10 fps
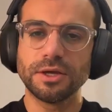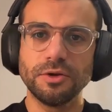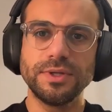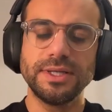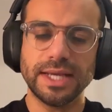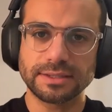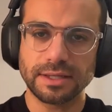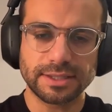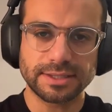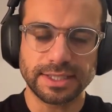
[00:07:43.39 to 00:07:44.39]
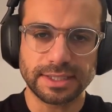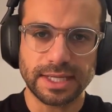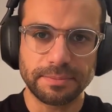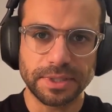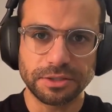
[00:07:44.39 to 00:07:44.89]
So yes, like I said,
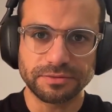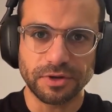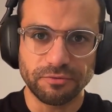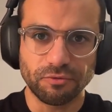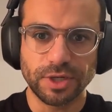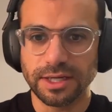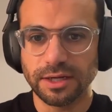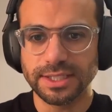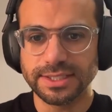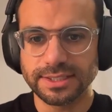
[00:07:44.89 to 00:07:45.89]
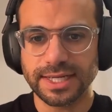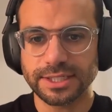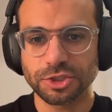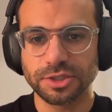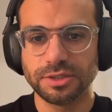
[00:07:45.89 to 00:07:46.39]
it can be used for really early
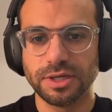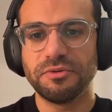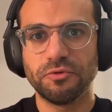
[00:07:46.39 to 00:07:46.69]
detection